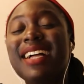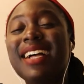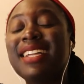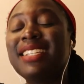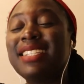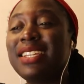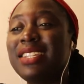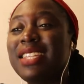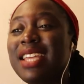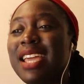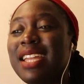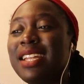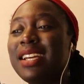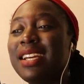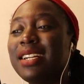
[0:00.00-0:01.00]
Until
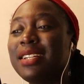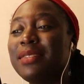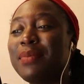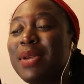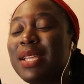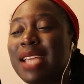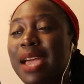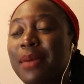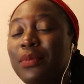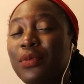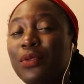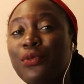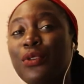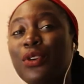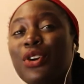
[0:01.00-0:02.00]
then, make time
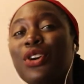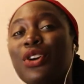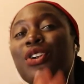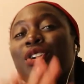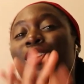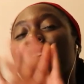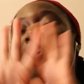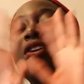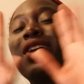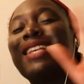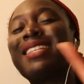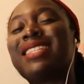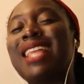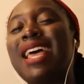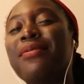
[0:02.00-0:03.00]
for
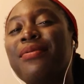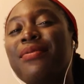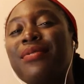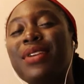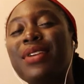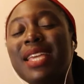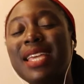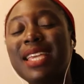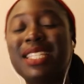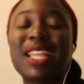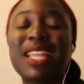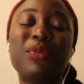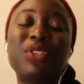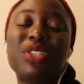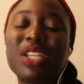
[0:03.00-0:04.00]
glorious life. It's
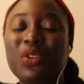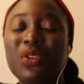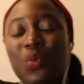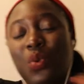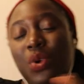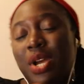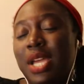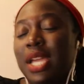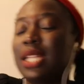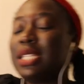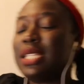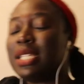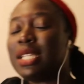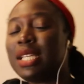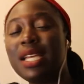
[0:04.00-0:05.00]
time to start
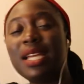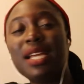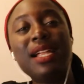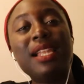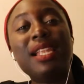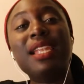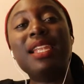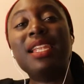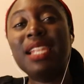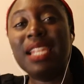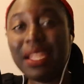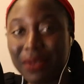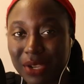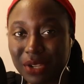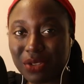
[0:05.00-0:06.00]
words,
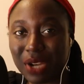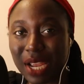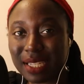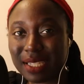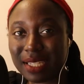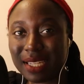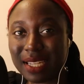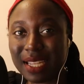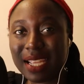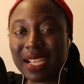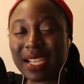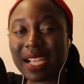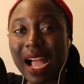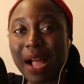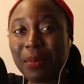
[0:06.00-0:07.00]
living it right.
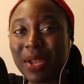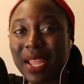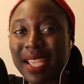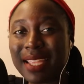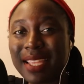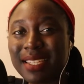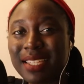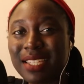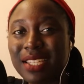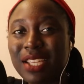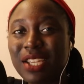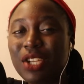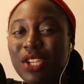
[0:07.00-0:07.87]
God bless.